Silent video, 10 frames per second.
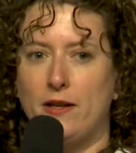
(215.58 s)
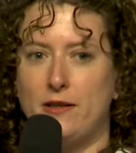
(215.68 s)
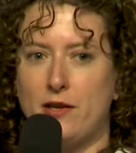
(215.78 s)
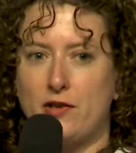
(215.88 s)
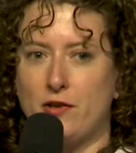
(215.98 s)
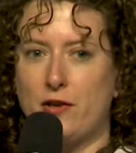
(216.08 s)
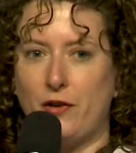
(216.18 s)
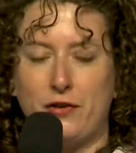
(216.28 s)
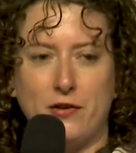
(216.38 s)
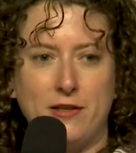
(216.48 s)
digital
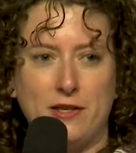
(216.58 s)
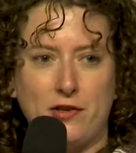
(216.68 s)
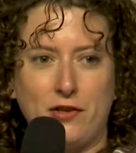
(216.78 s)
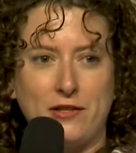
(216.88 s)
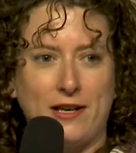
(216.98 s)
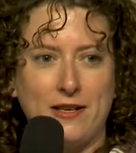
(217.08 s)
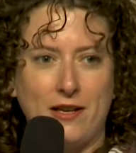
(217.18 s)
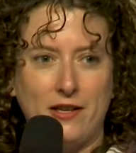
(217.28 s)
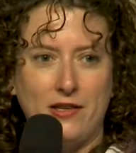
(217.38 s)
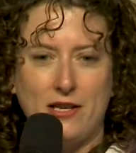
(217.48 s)
culture and digital
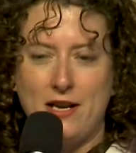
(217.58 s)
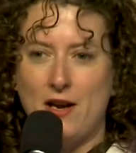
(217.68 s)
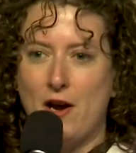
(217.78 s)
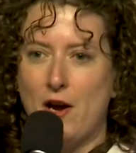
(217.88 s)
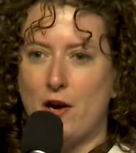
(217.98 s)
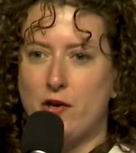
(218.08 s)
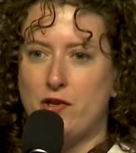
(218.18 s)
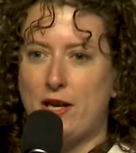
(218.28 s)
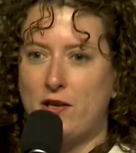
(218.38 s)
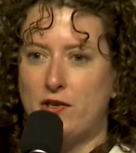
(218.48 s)
technology are
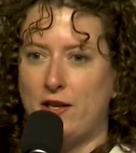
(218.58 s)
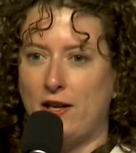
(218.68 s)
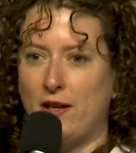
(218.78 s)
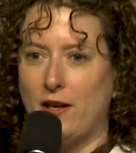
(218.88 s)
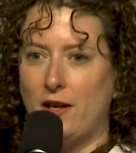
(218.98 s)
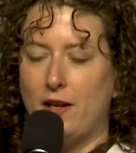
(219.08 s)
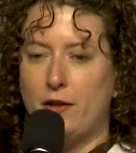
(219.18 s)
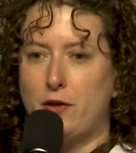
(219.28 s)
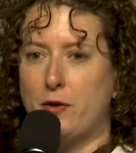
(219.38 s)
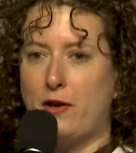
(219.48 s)
changing
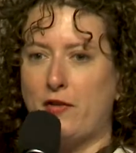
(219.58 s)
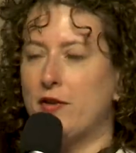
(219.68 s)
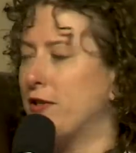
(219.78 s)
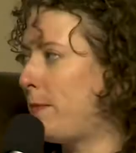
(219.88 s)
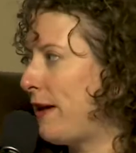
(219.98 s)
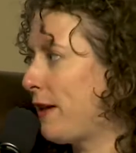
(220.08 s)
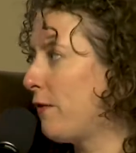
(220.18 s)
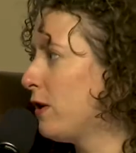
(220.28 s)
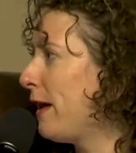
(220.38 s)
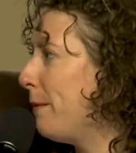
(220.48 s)
the traditional debates
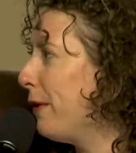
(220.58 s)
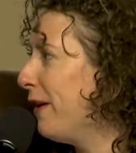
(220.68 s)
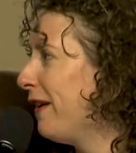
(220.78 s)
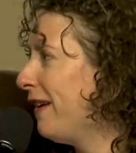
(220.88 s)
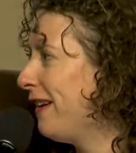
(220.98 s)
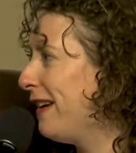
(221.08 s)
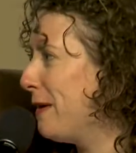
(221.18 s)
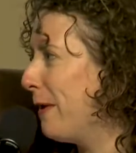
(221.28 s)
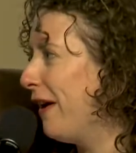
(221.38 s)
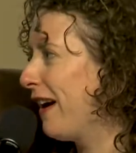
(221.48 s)
over labor in
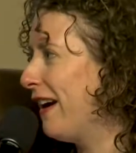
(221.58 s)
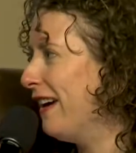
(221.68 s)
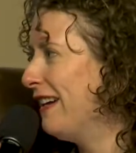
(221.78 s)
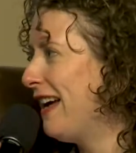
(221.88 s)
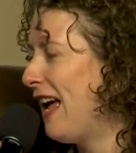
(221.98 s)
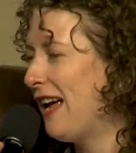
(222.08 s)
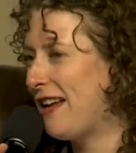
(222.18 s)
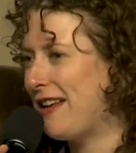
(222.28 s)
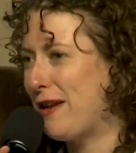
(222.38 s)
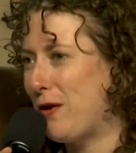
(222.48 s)
America.
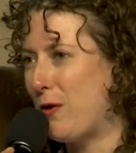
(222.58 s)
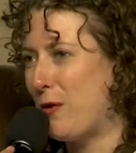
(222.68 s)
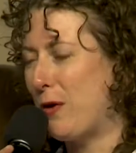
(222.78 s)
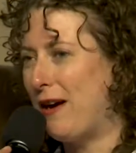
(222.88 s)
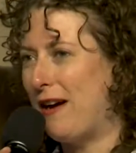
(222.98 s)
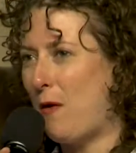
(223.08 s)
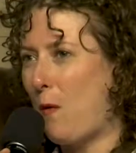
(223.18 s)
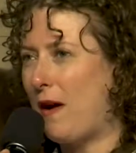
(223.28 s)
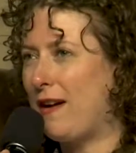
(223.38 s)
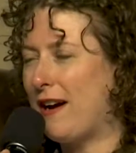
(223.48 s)
So,
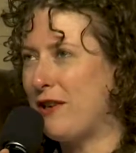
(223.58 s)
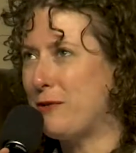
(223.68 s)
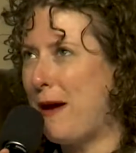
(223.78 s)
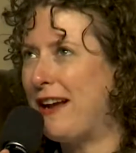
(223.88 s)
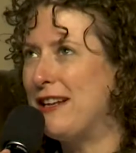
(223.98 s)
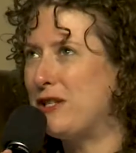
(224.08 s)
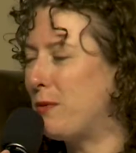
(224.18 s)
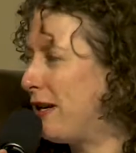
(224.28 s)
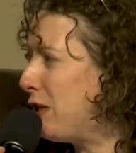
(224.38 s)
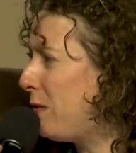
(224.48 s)
gosh, back in
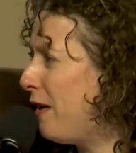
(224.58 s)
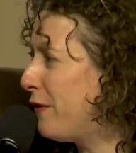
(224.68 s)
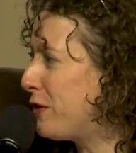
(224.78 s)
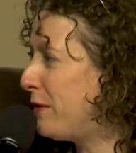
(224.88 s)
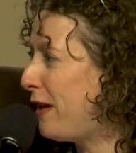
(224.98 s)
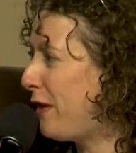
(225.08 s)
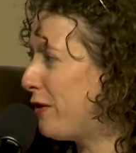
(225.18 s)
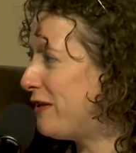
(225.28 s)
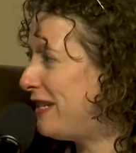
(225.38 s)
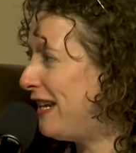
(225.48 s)
2012 or
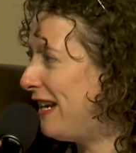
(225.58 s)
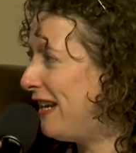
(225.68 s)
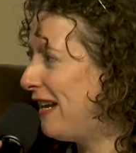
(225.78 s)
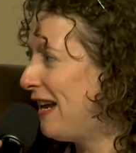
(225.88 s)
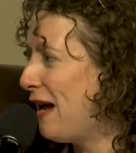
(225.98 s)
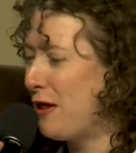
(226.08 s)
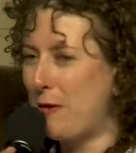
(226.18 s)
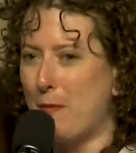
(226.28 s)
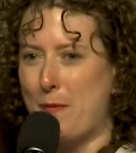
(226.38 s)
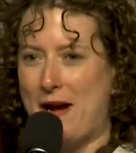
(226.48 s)
2013,
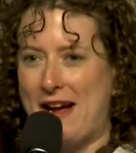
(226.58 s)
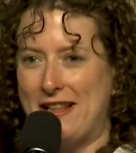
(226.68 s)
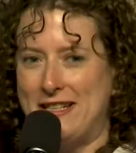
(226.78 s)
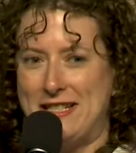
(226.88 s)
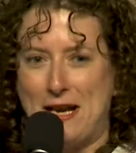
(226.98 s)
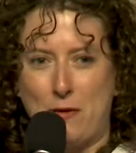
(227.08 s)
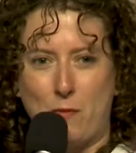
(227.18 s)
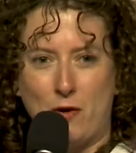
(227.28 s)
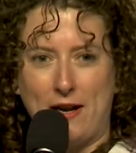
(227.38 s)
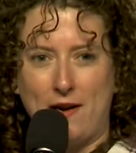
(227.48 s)
the Allentown
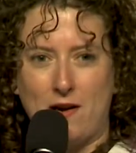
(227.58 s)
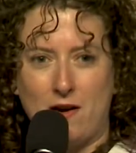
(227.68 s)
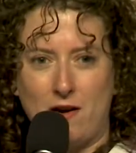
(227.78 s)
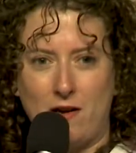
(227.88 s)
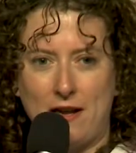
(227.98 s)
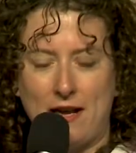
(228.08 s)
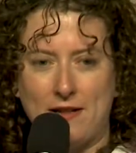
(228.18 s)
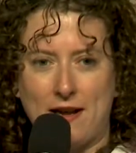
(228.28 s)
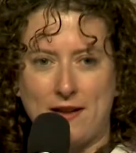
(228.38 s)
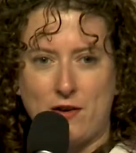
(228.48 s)
Morning Call
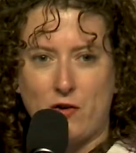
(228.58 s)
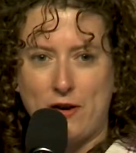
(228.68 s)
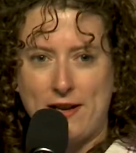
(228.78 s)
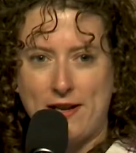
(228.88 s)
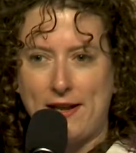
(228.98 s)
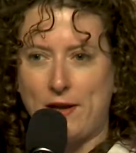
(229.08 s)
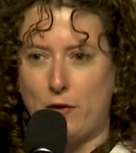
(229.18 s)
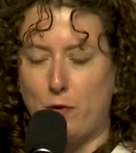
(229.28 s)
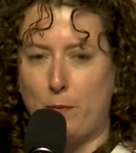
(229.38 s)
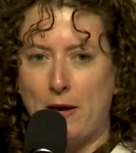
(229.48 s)
had that crazy
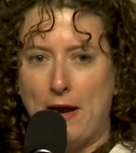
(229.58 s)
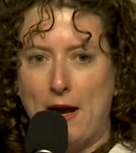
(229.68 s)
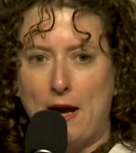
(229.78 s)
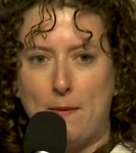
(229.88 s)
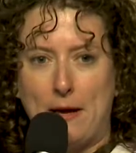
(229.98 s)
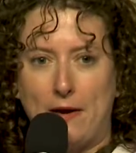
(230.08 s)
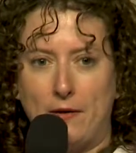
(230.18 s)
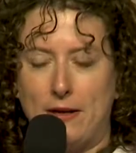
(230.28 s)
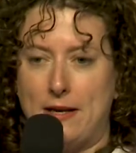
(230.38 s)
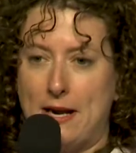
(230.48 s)
scoop
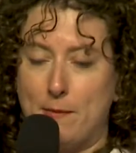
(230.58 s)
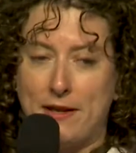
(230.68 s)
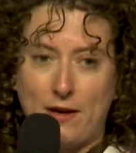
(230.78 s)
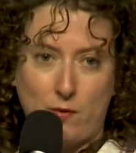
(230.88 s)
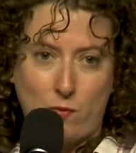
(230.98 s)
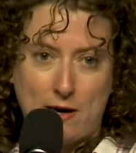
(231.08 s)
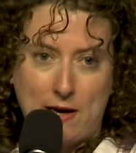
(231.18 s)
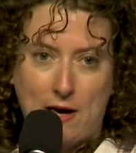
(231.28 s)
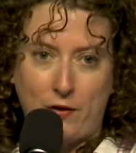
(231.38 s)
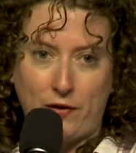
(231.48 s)
about an Amazon
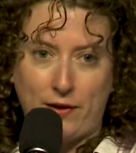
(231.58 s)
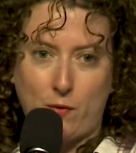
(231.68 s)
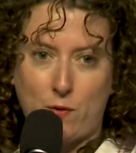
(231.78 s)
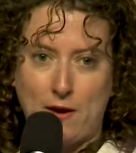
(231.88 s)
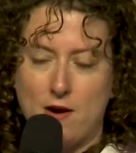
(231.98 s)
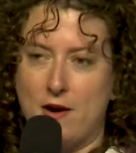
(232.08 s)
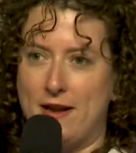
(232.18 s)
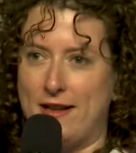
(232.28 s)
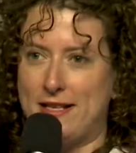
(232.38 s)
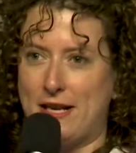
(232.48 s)
warehouse where
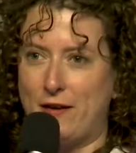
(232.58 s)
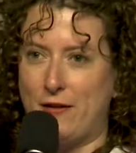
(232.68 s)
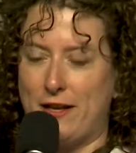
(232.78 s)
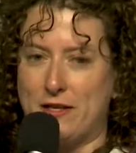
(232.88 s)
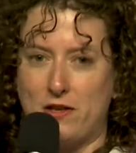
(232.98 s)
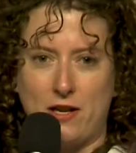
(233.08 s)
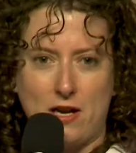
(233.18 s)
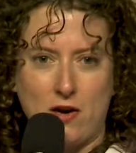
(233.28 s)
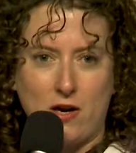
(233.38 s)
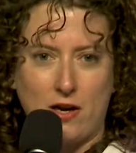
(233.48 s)
instead of
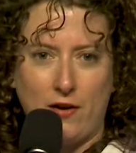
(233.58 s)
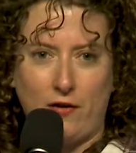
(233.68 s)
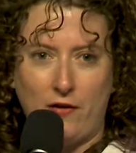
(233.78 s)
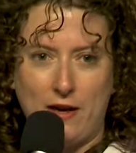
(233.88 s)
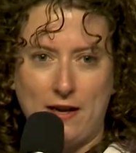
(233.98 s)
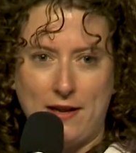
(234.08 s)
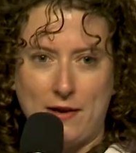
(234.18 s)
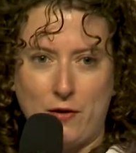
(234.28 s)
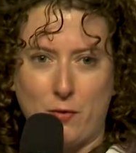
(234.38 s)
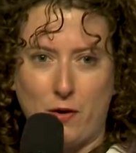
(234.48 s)
installing air conditioning
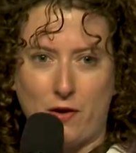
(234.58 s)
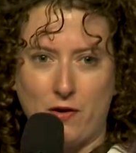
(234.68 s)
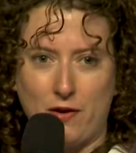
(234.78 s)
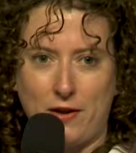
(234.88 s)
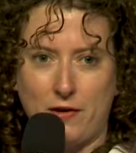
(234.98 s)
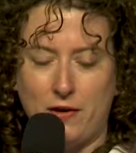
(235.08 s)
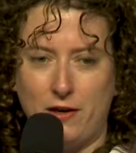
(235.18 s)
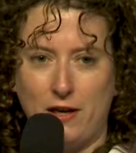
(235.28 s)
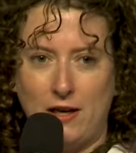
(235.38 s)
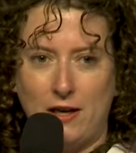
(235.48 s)
so the workers
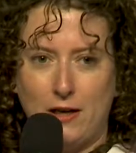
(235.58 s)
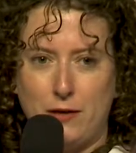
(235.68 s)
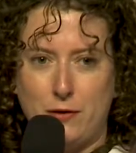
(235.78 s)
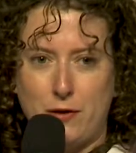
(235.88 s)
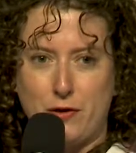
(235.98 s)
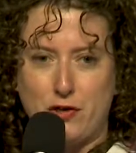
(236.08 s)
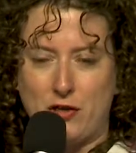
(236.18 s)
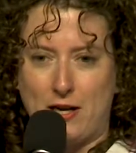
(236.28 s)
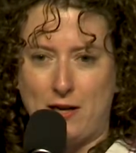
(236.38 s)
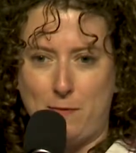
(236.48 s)
could do their
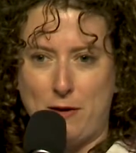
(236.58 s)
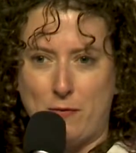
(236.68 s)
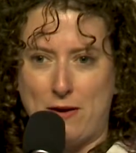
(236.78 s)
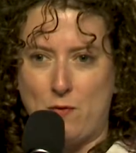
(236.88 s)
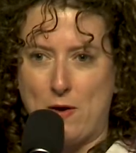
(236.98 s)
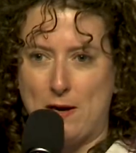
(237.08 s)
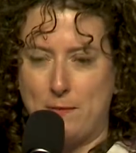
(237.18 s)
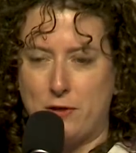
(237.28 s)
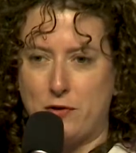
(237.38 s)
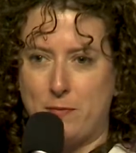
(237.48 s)
jobs, when it went
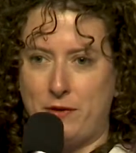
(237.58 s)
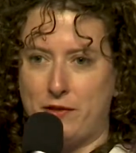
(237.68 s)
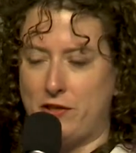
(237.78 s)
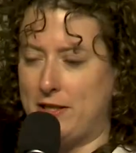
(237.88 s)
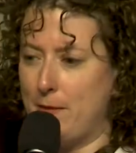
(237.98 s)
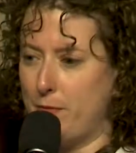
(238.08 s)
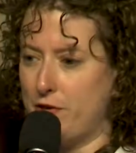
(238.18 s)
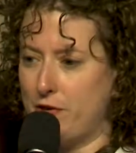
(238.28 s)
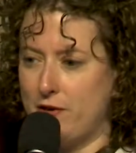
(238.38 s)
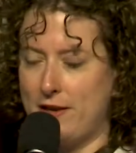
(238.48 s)
up to triple-digit
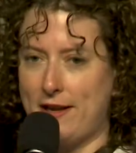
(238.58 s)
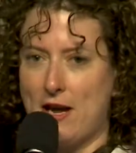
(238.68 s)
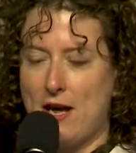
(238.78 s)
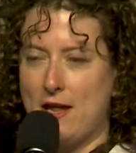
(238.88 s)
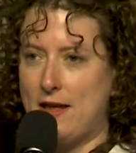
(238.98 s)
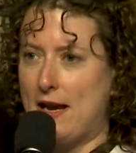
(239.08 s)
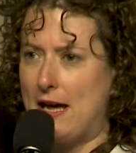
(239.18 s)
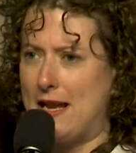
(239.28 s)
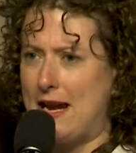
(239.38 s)
temperatures, they had